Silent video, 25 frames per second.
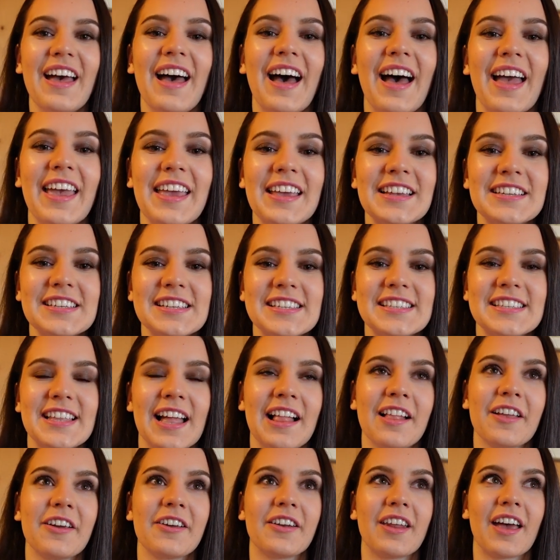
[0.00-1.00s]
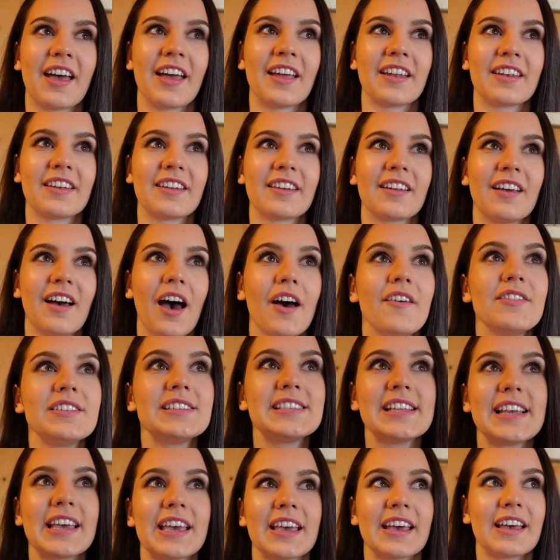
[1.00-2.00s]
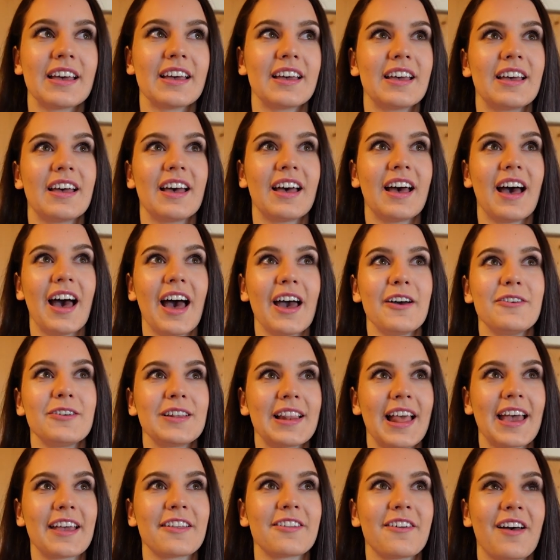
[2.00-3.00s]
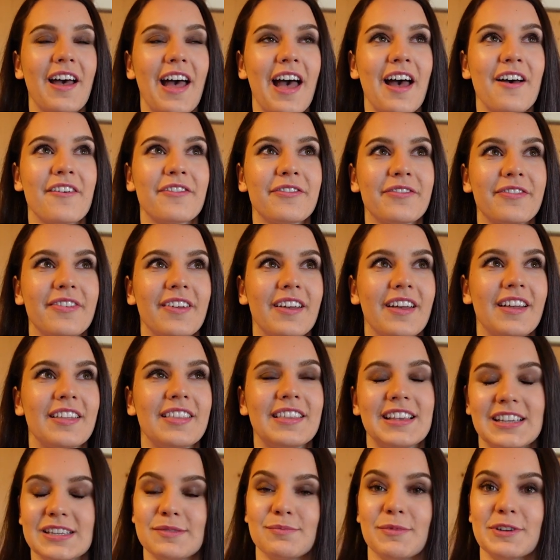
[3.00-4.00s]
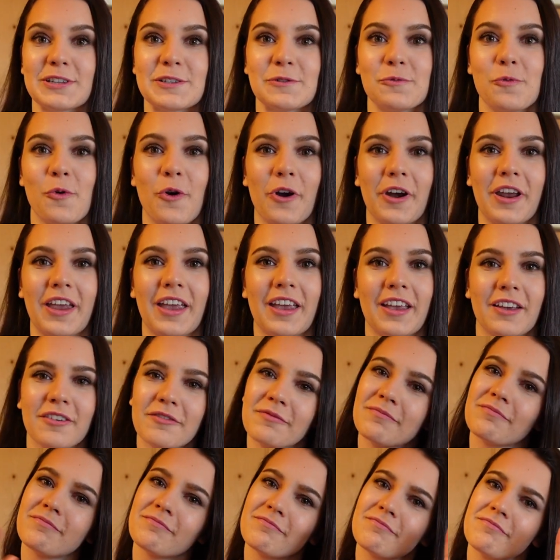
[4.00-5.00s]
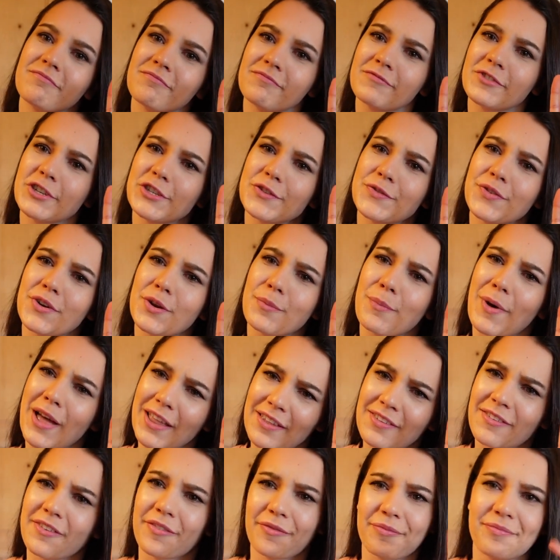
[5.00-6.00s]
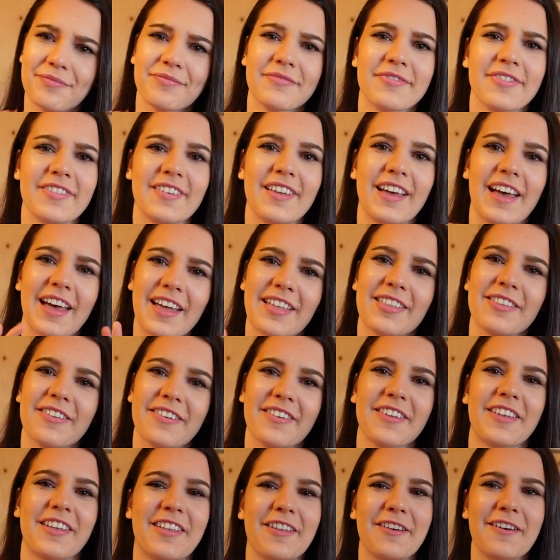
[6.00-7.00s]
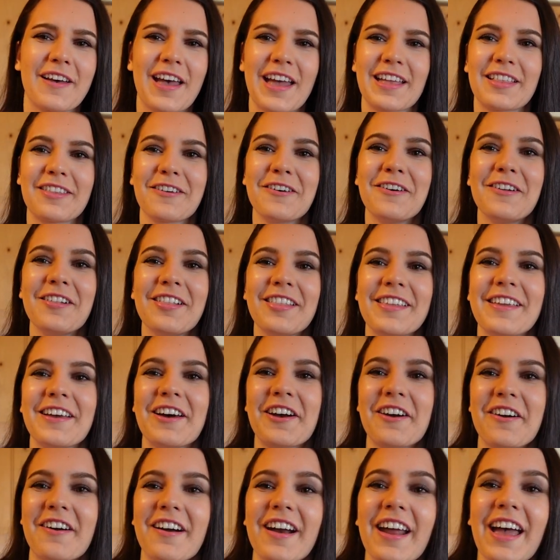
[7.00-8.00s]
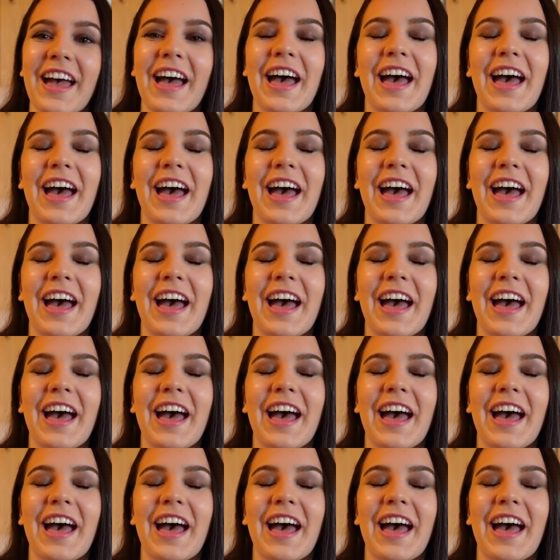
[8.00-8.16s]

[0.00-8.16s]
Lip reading: I can just tell you that, obviously, I would like to have this muscle working, just for the butt, and to get all the other